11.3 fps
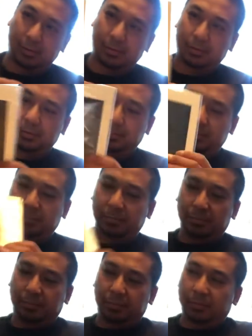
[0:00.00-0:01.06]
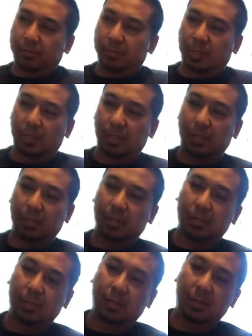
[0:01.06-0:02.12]

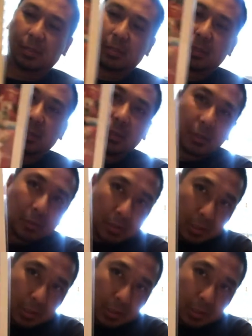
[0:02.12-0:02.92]
(no one is talking)